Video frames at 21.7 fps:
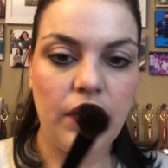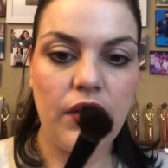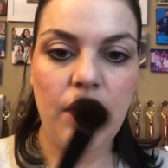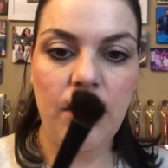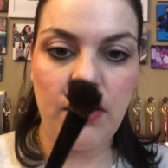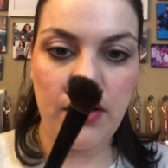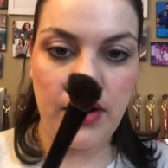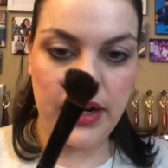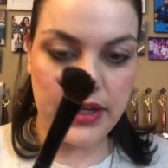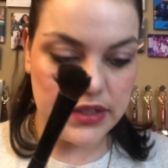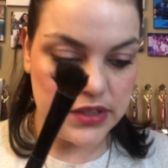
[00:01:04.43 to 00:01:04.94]
All
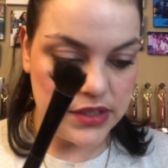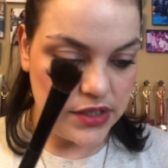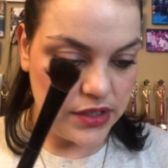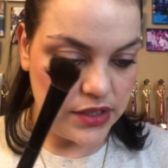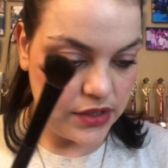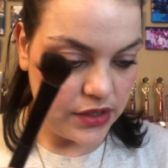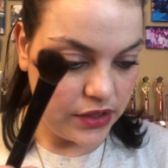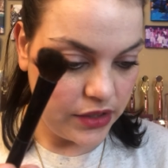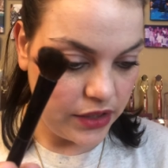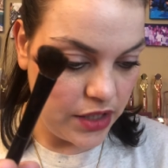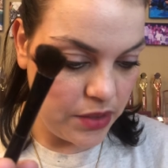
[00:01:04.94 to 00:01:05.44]
right,
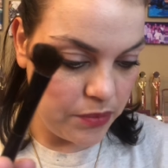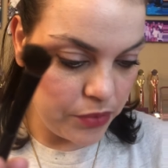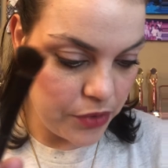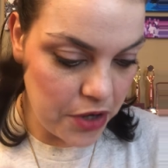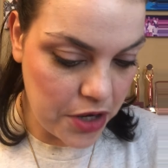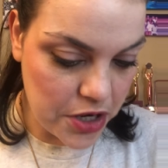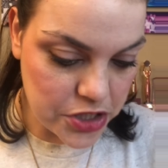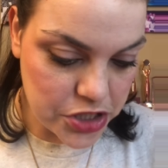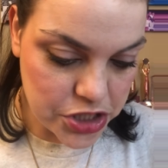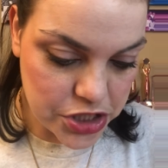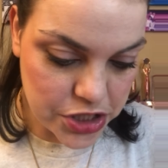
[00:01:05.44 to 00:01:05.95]
clean
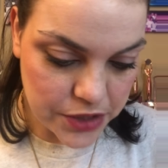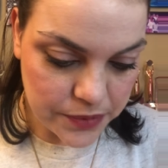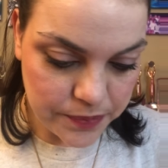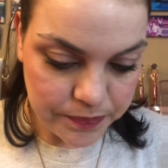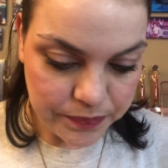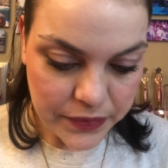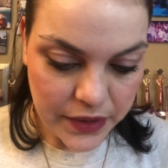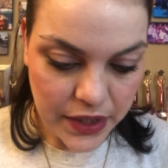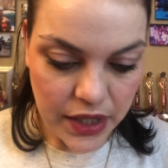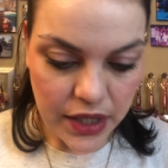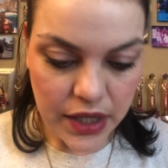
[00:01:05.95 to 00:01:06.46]
brush.
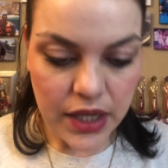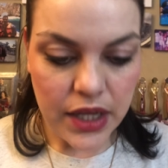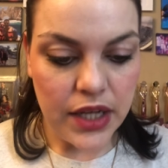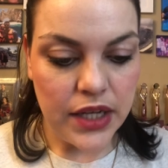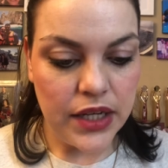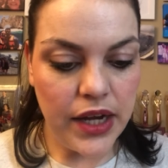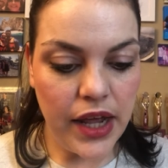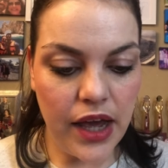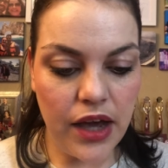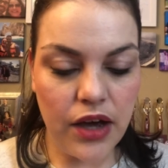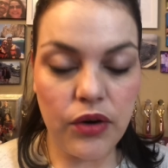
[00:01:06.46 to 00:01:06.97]

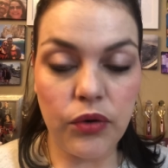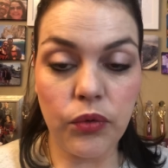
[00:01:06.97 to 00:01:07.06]
Now,